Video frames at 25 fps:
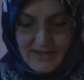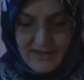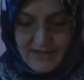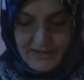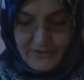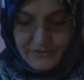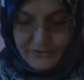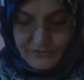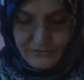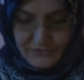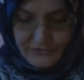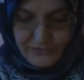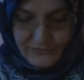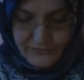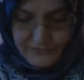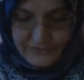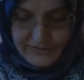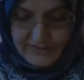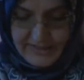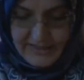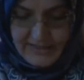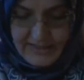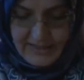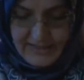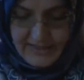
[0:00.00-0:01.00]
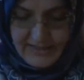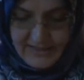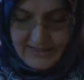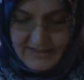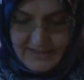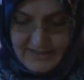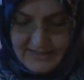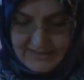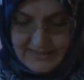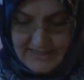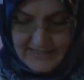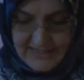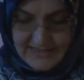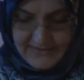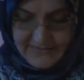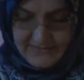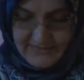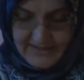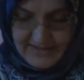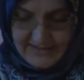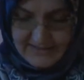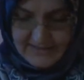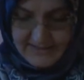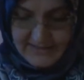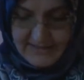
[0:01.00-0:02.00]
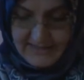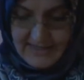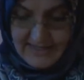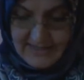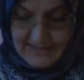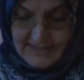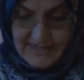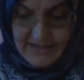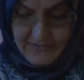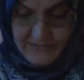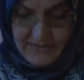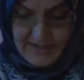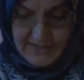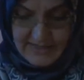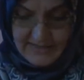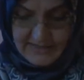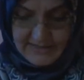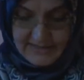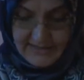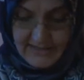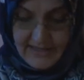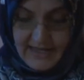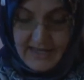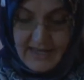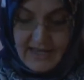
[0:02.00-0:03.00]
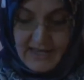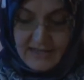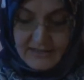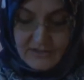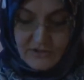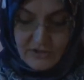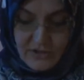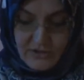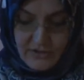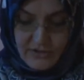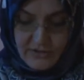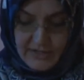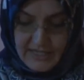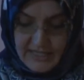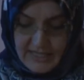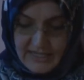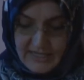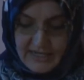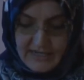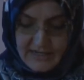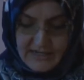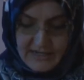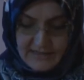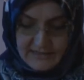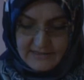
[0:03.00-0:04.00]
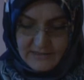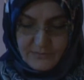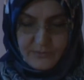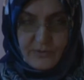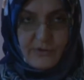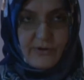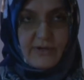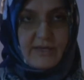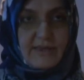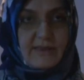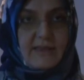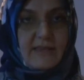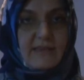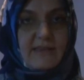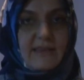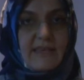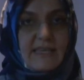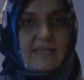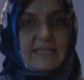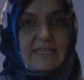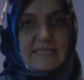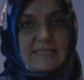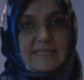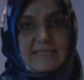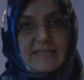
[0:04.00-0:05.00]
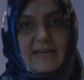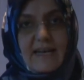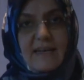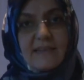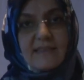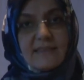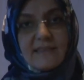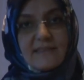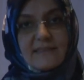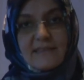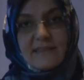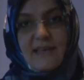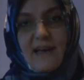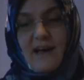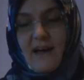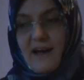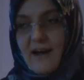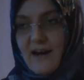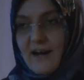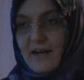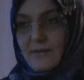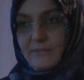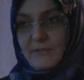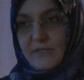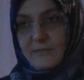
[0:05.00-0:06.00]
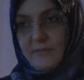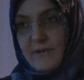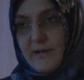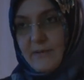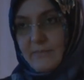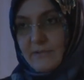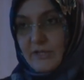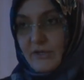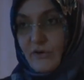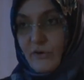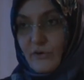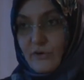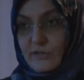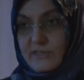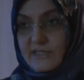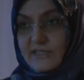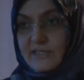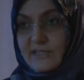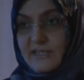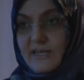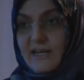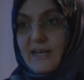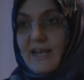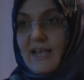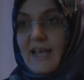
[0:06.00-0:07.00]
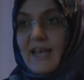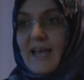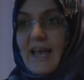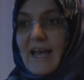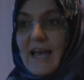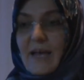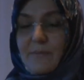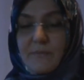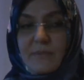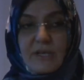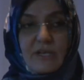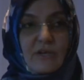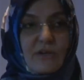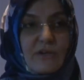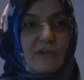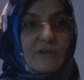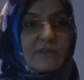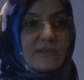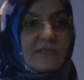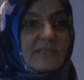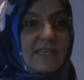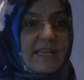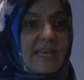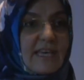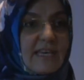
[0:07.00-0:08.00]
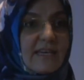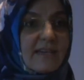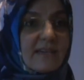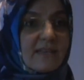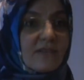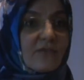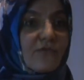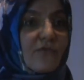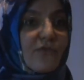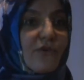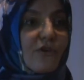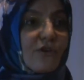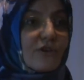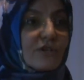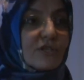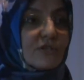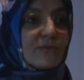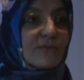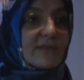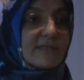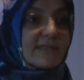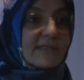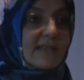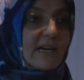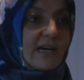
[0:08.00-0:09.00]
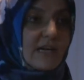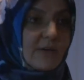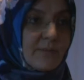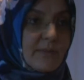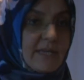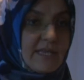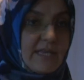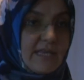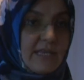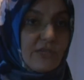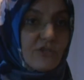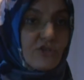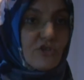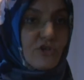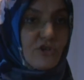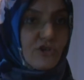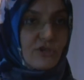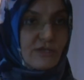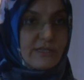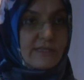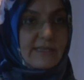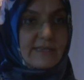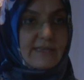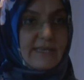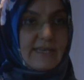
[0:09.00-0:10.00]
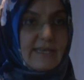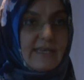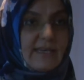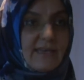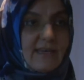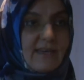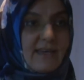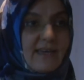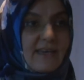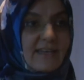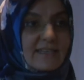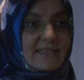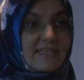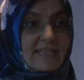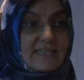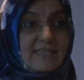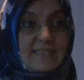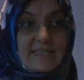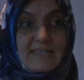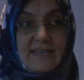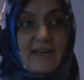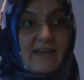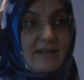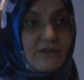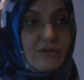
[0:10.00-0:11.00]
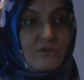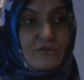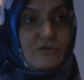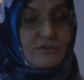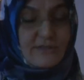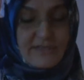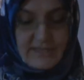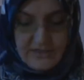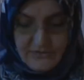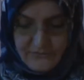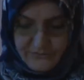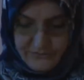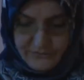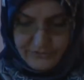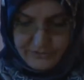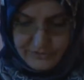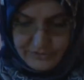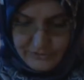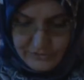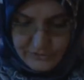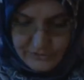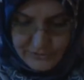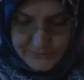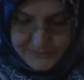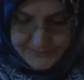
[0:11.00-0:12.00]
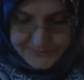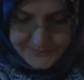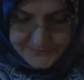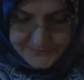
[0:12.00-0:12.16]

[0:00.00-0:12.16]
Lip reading: truthfully, they defended and they waited. So here is the point that they did not harm the public order. And because here the force was coming internally, they did not use any force.